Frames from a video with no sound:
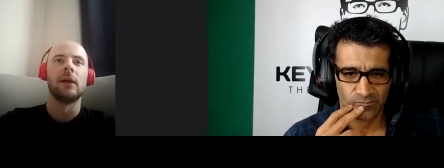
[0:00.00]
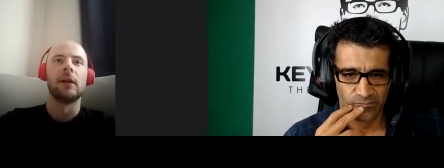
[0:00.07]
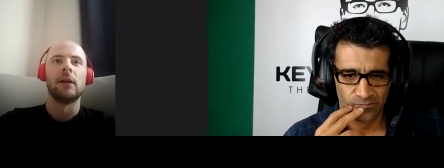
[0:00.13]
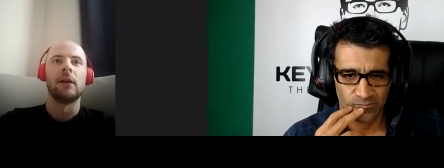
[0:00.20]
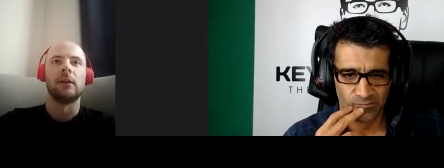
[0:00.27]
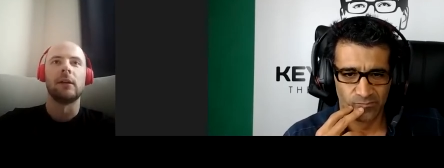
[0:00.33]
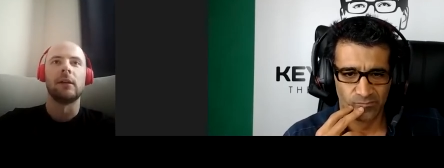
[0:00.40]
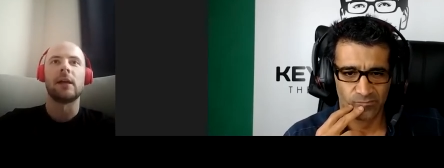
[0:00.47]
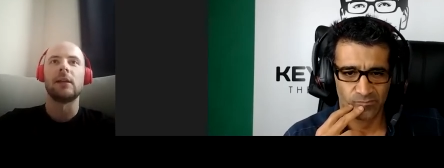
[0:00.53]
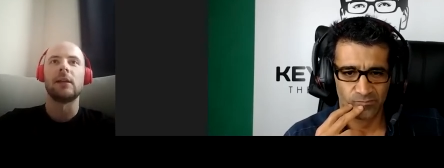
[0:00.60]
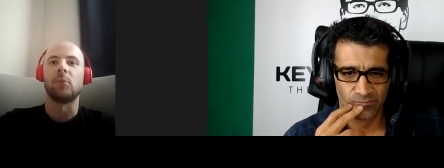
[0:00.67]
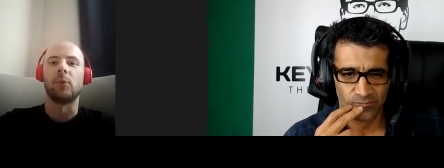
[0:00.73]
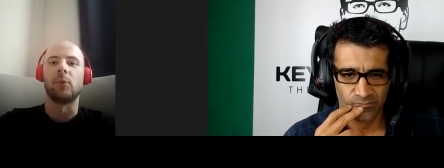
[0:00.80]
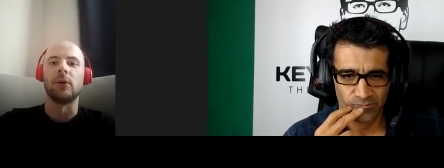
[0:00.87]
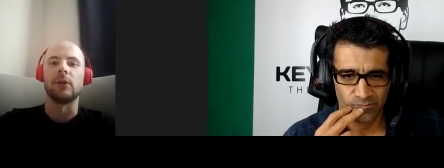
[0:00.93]

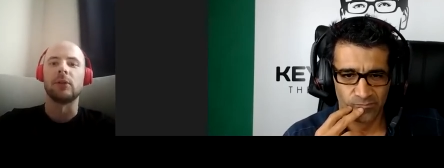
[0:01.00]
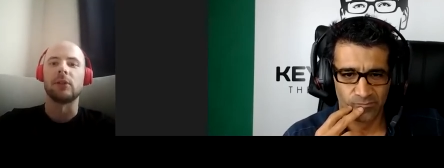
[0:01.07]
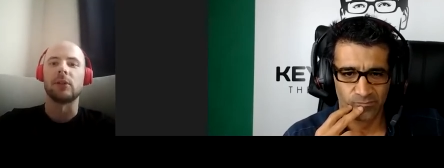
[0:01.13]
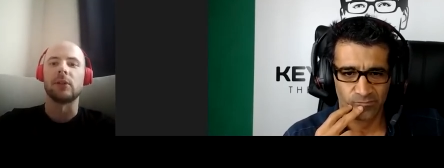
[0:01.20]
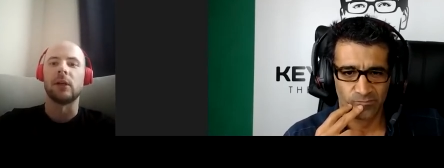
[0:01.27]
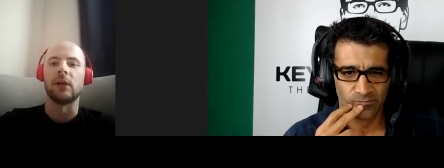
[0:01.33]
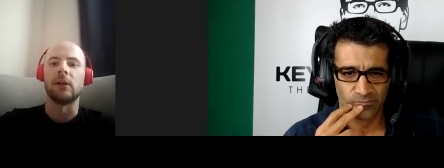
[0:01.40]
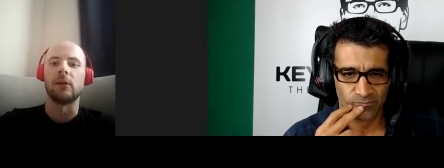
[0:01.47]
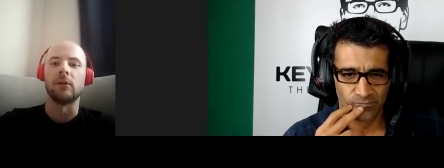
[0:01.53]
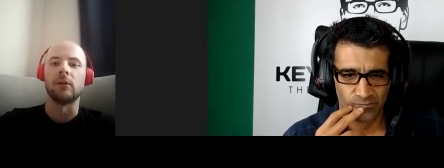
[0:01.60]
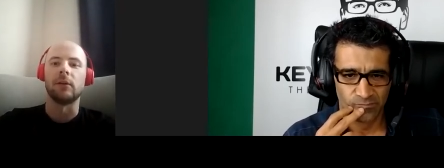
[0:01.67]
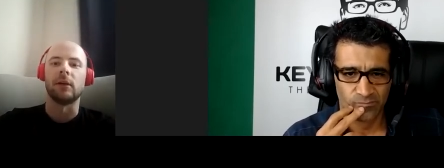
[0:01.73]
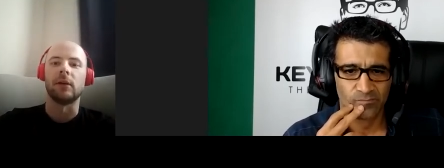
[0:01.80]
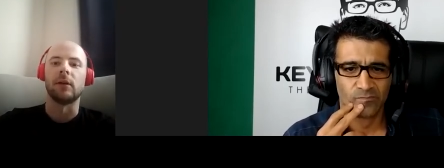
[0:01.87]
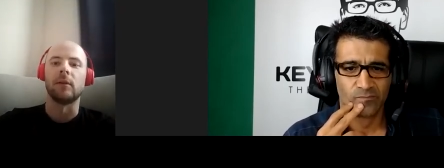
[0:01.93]
Speaker 1: nice points and all
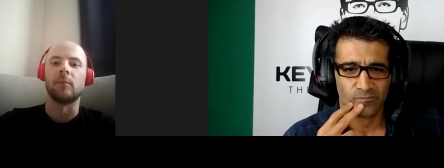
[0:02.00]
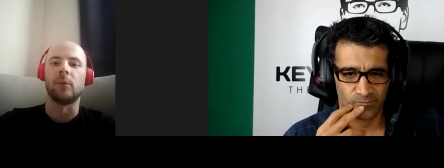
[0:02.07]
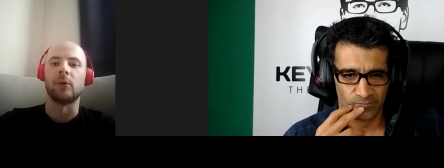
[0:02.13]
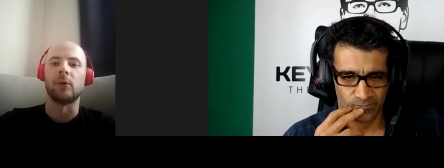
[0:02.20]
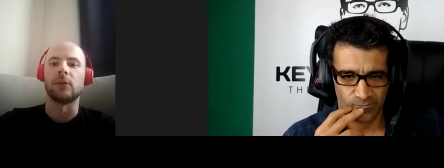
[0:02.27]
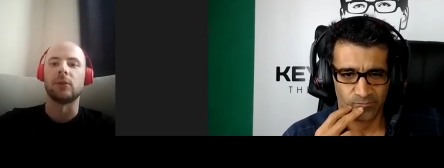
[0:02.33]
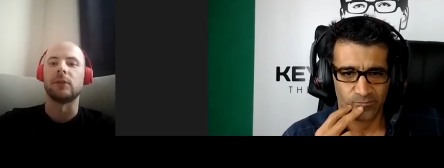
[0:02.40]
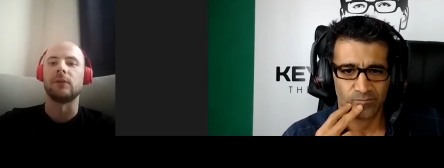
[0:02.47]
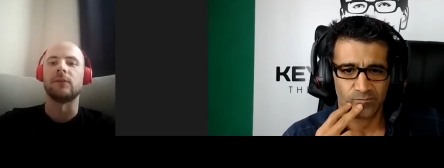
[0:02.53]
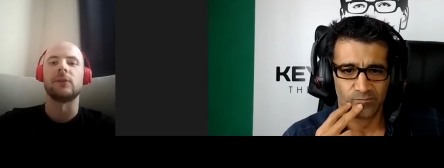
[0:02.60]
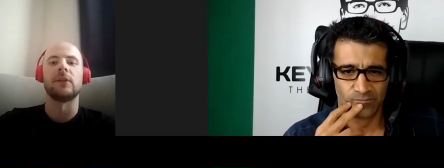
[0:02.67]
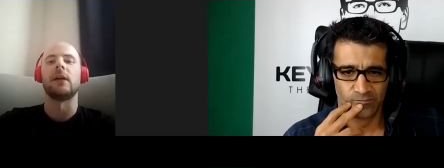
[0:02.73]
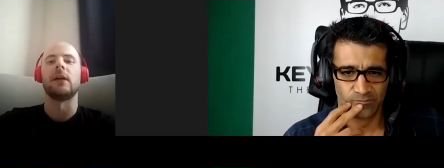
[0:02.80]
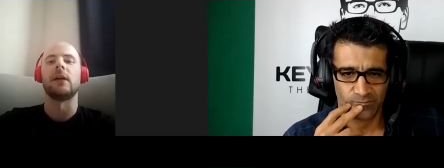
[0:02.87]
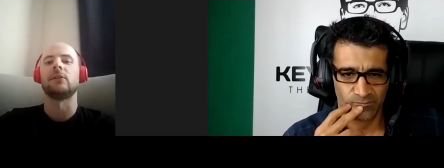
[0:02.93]
the positive
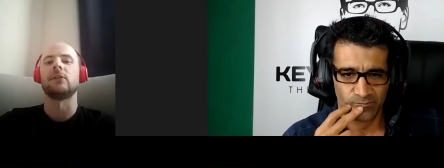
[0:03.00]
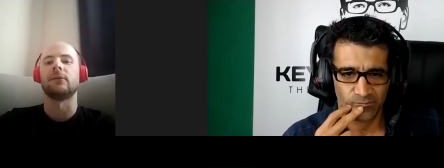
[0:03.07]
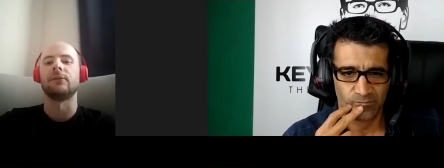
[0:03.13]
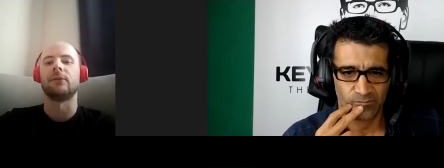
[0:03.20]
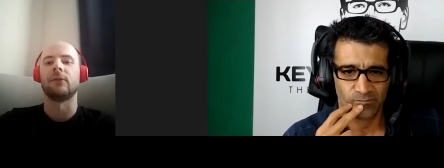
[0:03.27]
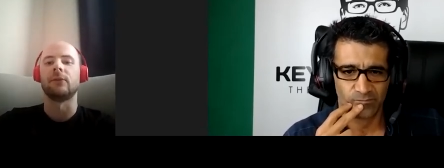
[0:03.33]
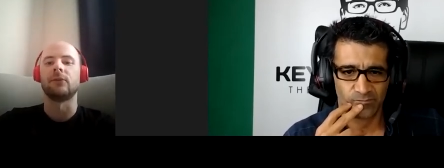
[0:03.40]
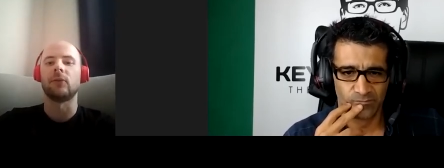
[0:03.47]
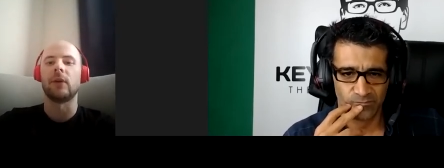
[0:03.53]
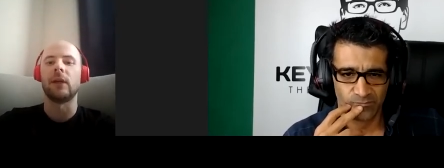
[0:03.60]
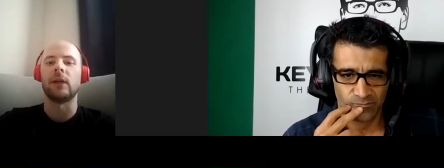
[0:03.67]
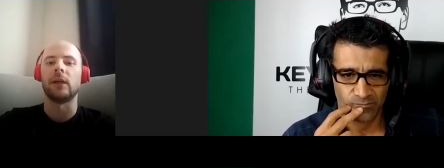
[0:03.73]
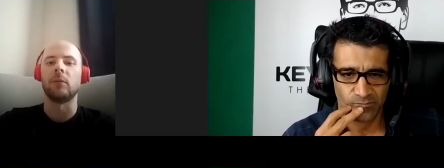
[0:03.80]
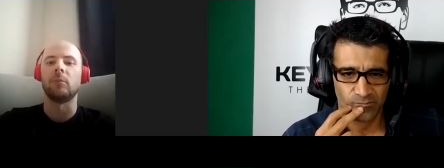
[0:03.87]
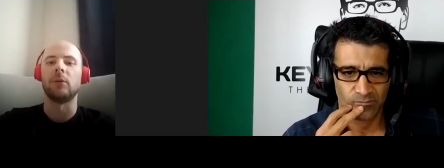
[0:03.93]
sides of, of
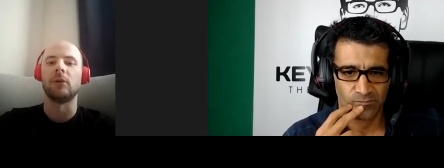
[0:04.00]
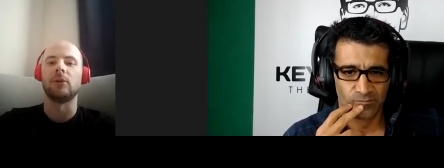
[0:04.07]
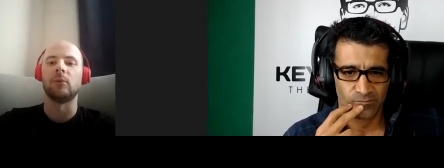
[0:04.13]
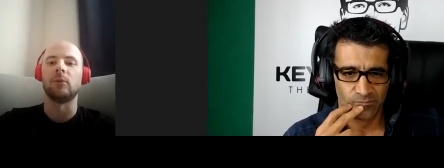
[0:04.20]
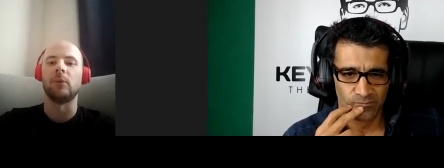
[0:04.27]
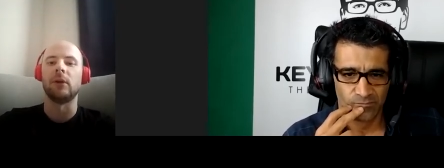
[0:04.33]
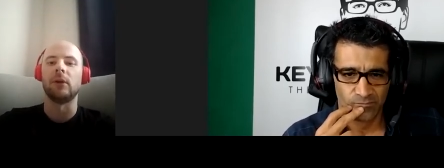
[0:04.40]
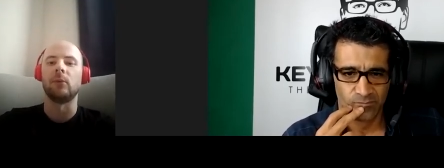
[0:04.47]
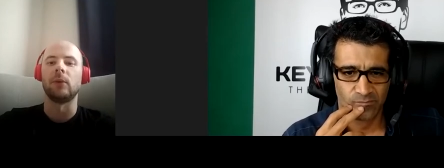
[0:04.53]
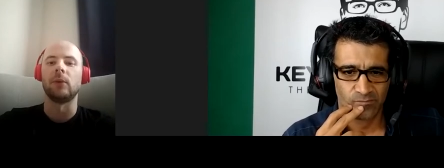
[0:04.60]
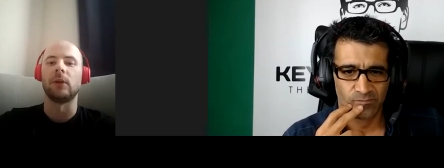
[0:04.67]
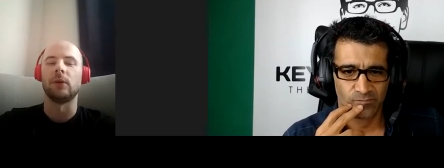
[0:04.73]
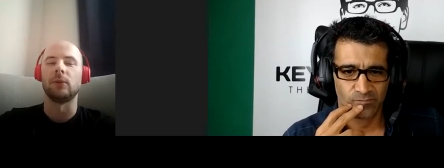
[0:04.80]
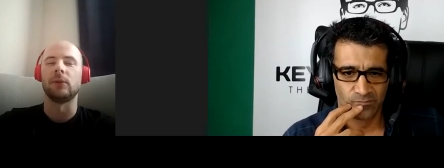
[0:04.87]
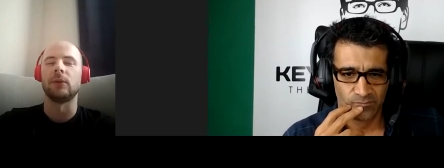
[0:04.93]
trading peer-to-peer
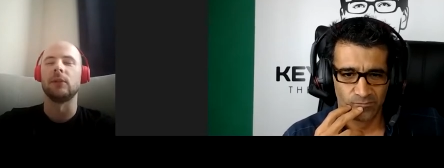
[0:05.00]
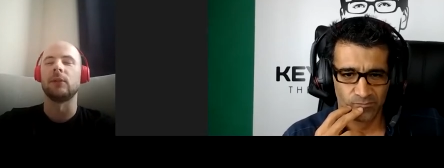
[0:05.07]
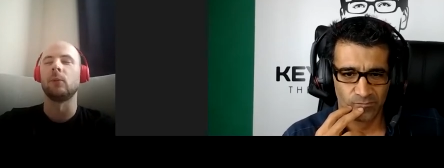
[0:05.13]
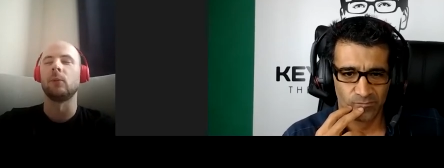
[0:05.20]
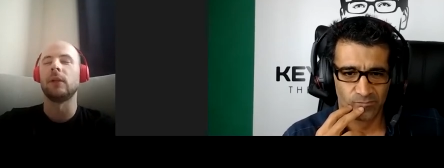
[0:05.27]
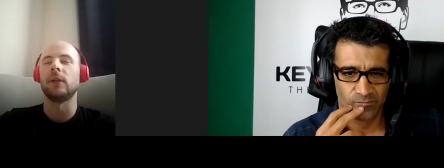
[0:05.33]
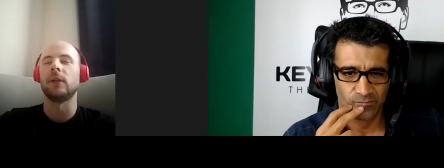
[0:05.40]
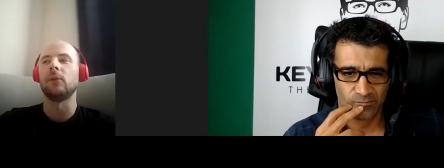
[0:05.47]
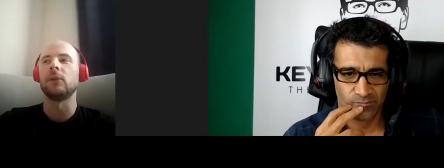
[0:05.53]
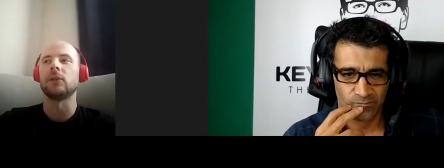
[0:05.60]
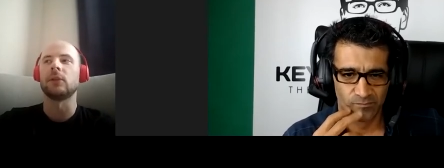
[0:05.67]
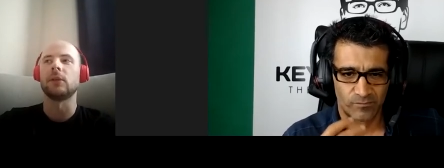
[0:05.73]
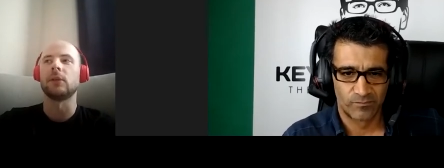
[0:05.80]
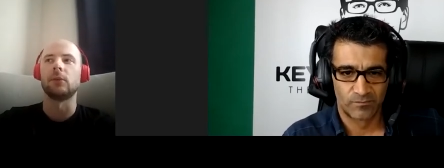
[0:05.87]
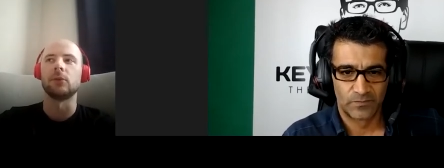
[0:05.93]
without dis- without
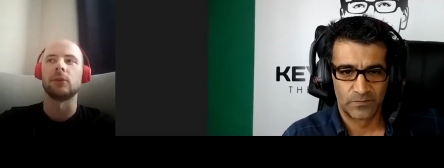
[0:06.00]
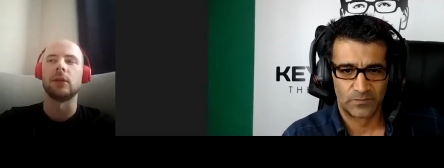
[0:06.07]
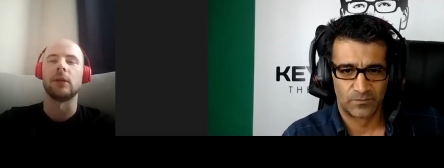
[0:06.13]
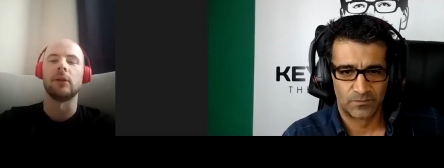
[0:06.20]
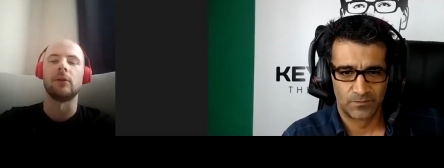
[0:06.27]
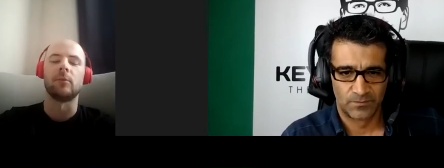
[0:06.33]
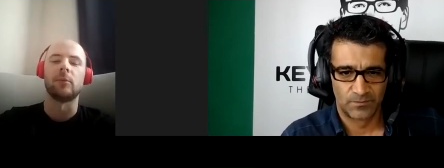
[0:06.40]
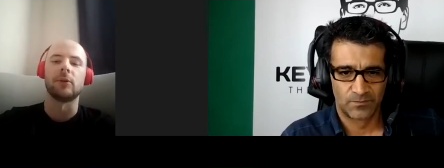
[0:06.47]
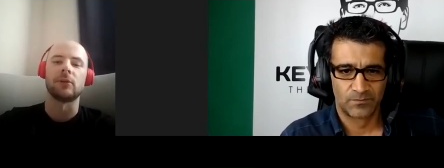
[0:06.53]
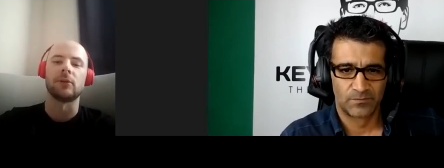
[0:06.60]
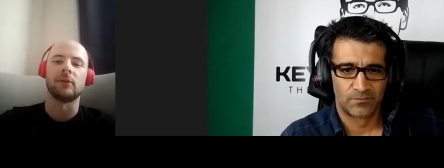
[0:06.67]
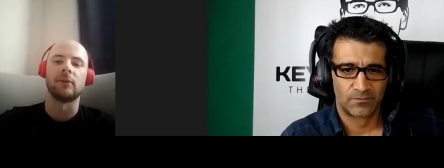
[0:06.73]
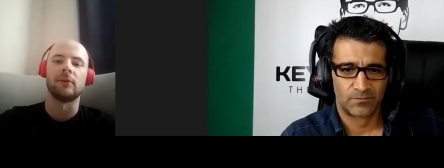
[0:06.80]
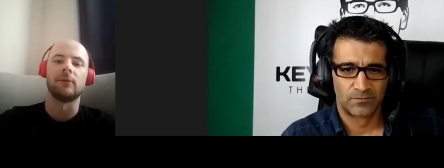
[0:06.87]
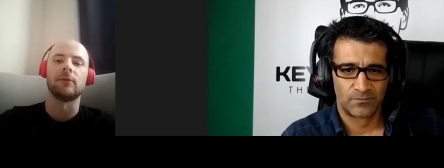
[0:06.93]
disclosing your
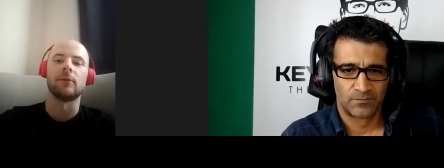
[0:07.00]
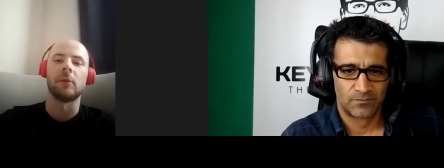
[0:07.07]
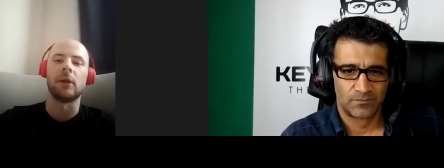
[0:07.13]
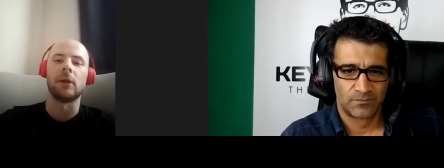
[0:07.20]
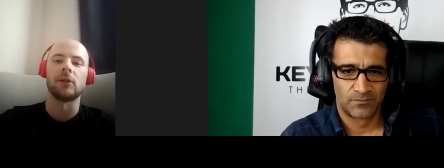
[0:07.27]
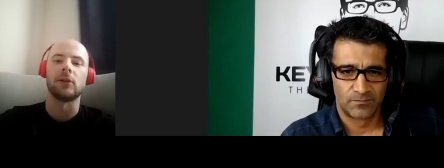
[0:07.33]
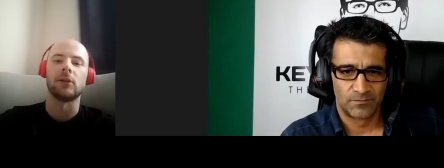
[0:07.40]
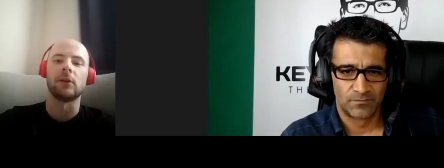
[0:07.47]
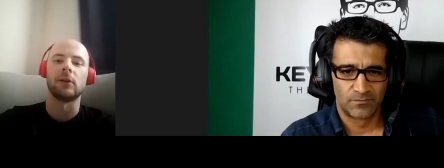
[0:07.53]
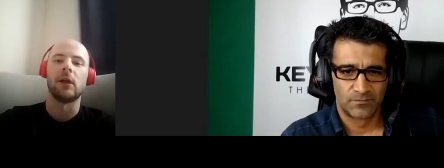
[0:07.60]
personal information